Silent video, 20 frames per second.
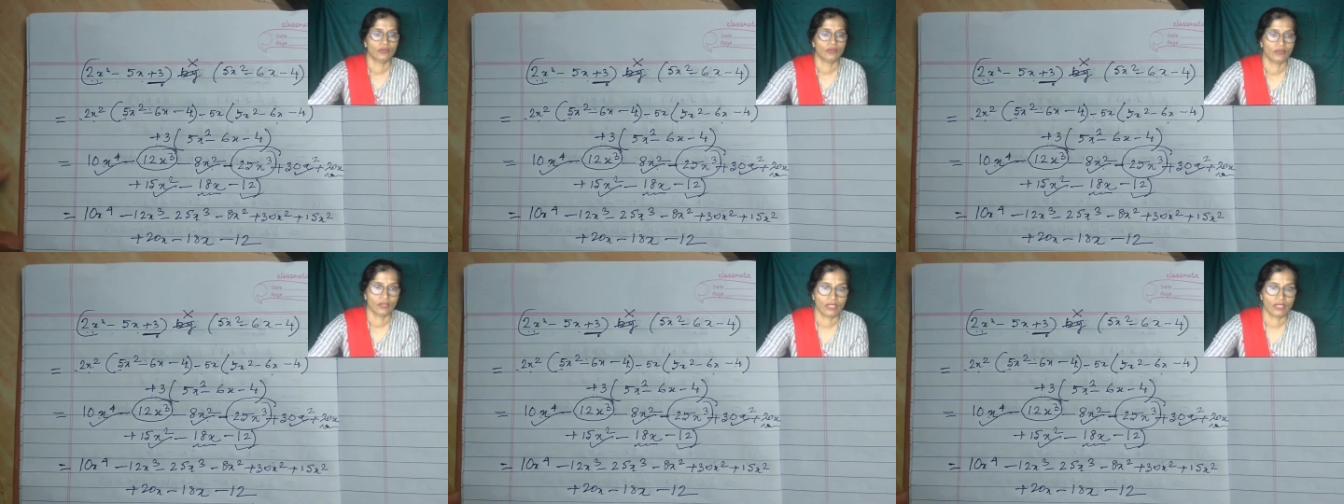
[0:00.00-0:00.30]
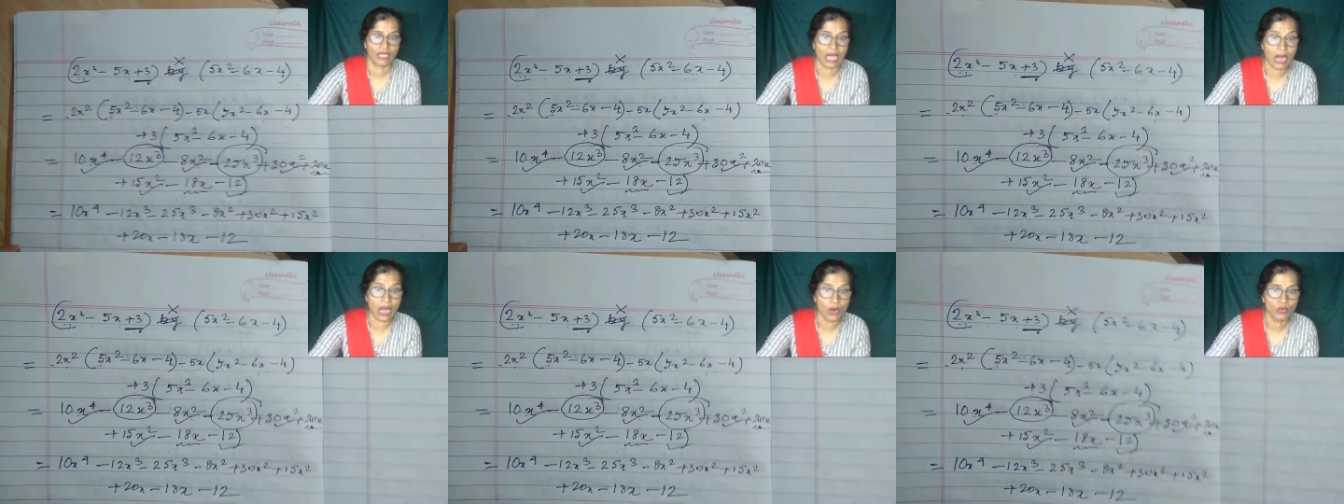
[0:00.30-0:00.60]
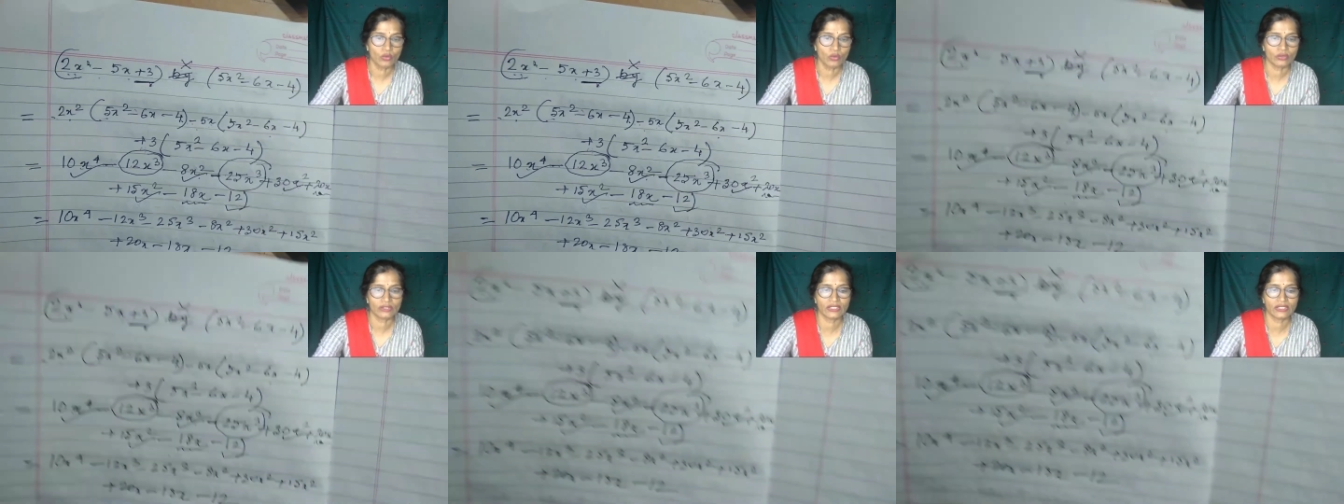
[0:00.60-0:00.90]

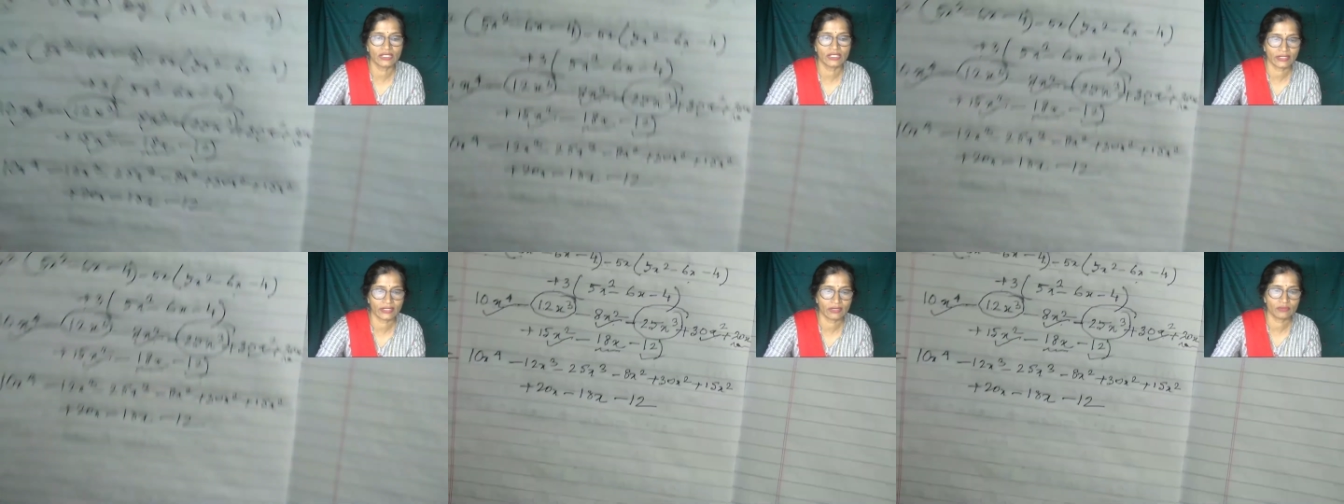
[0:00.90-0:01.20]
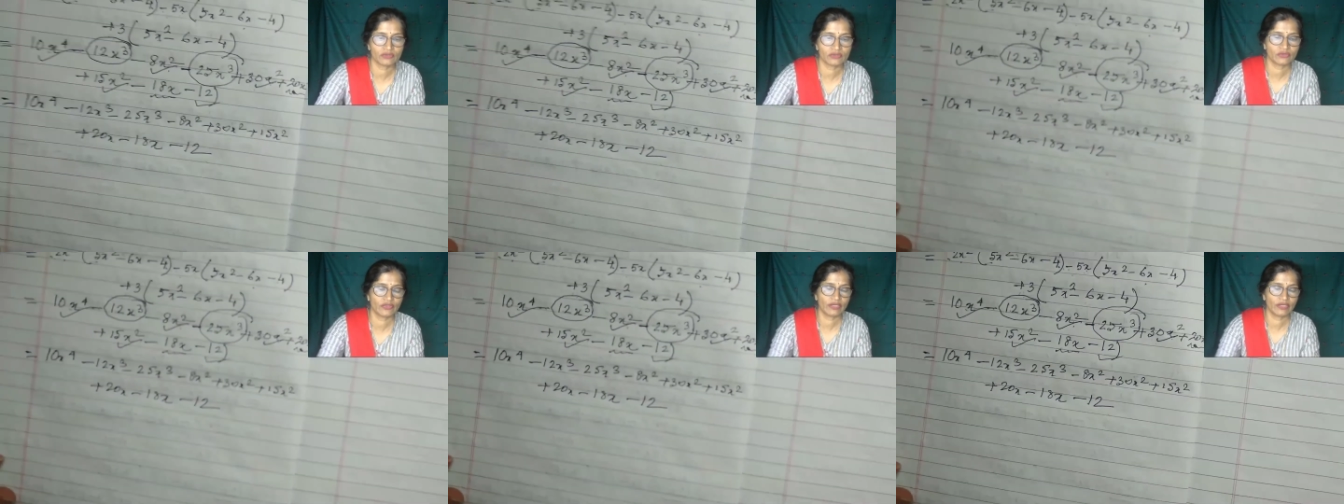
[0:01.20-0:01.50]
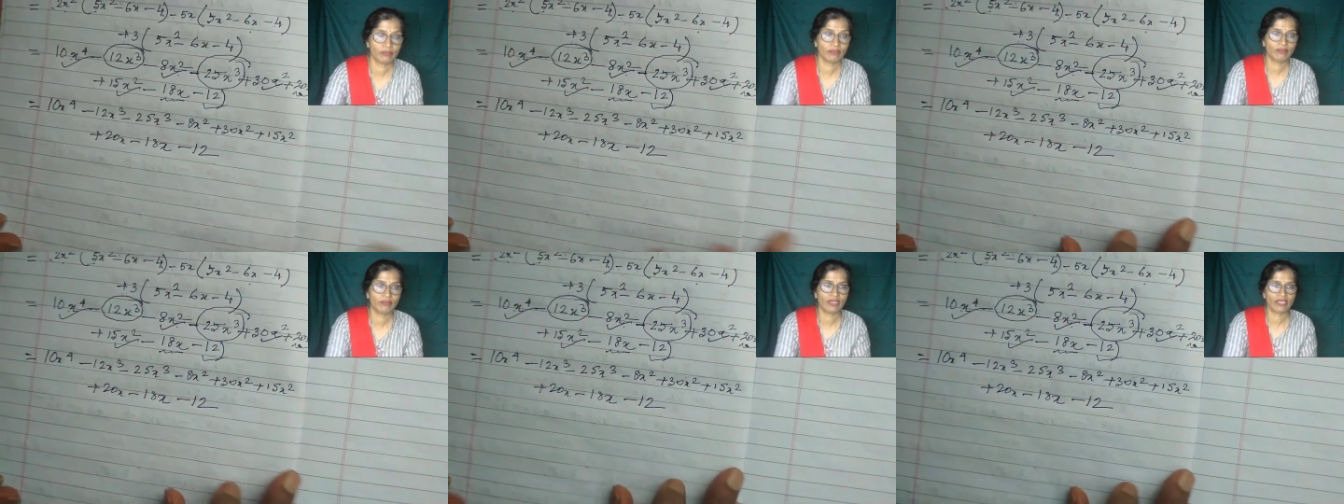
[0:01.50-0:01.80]
count the terms when
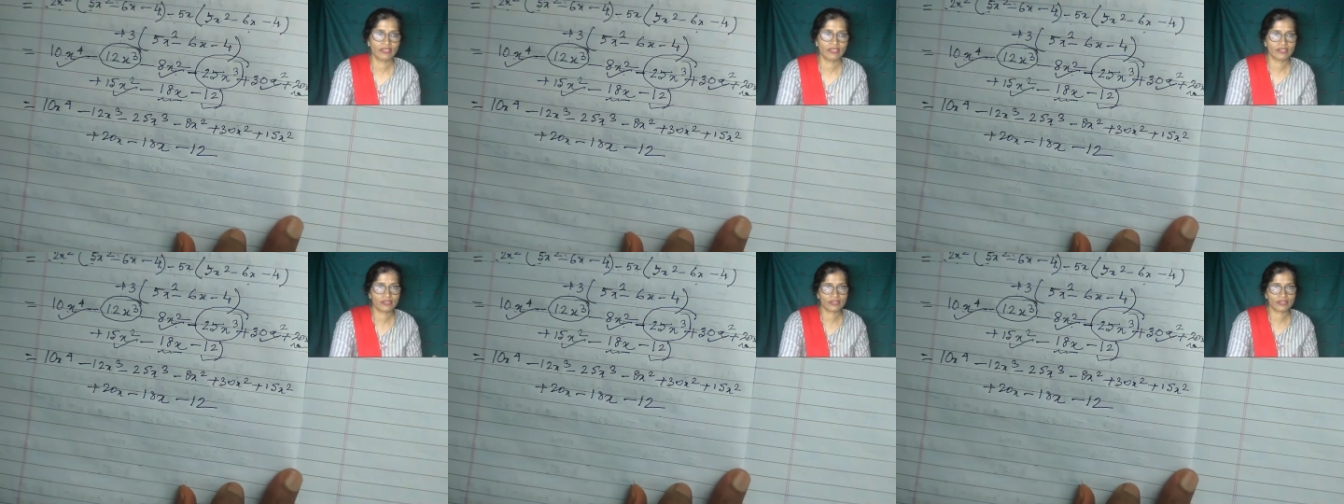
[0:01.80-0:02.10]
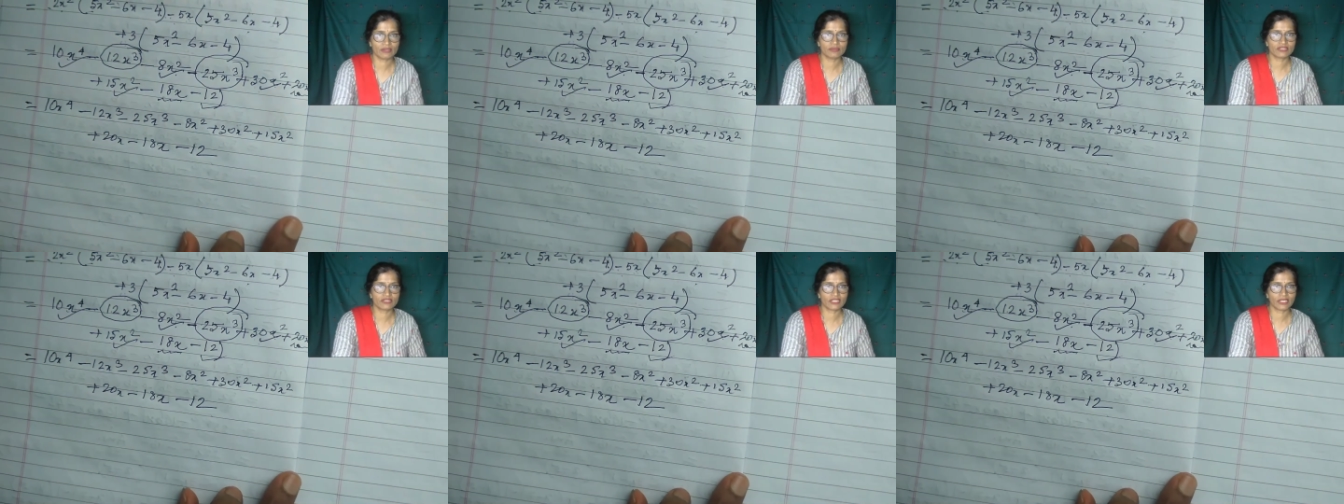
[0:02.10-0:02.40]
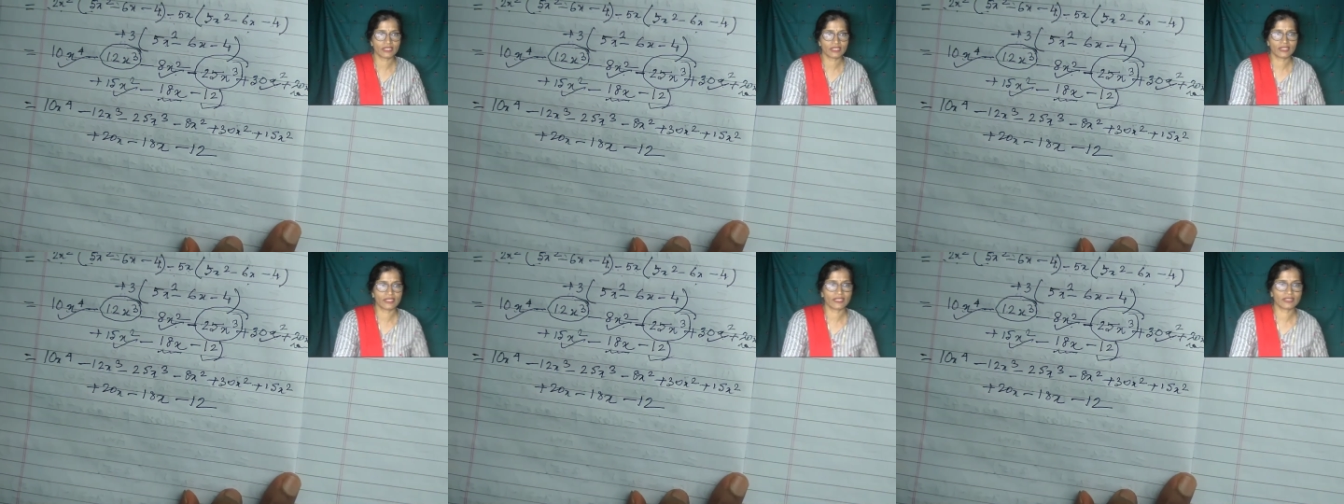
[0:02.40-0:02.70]
many terms are
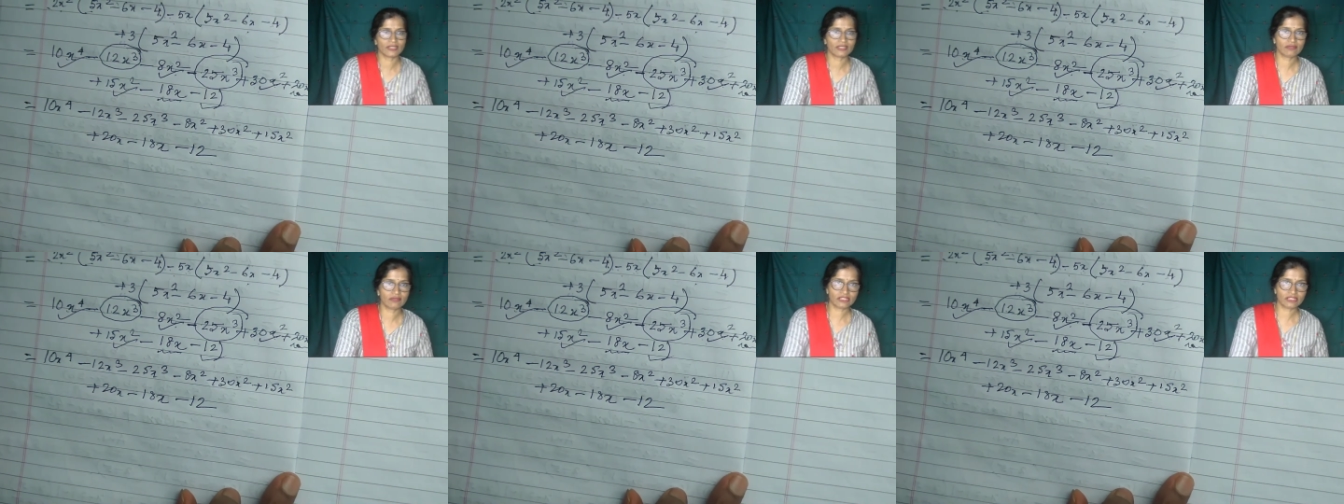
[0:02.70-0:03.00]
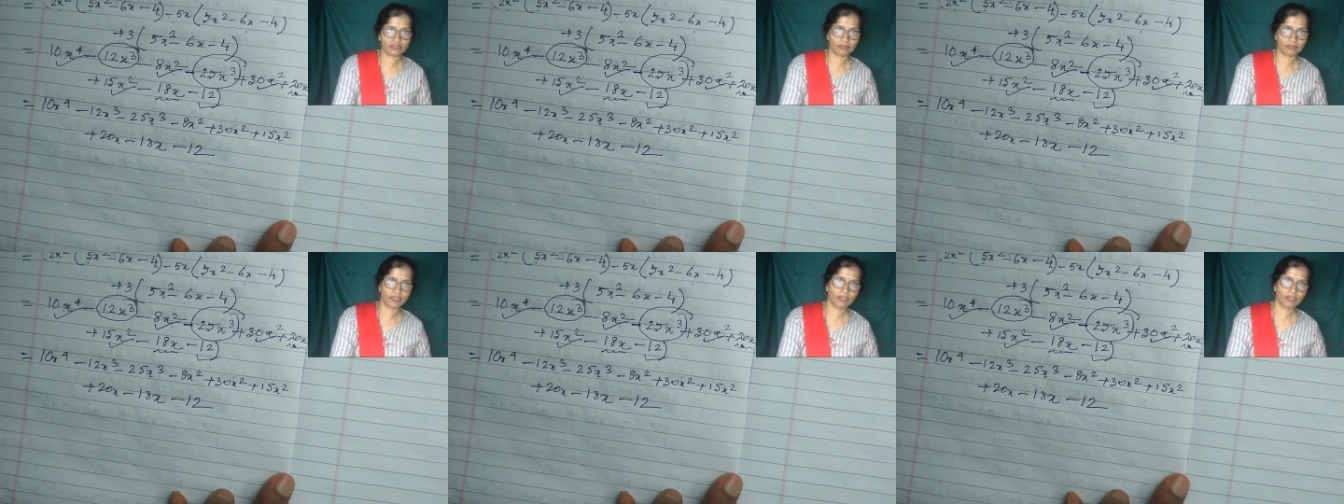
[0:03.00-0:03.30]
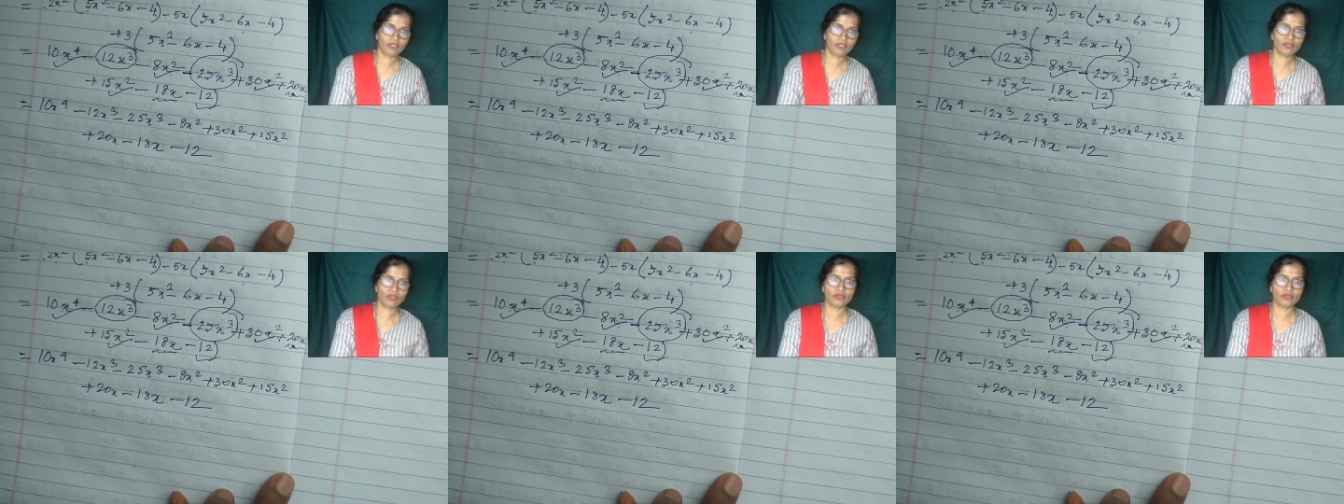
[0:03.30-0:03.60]
there. Otherwise, maybe you will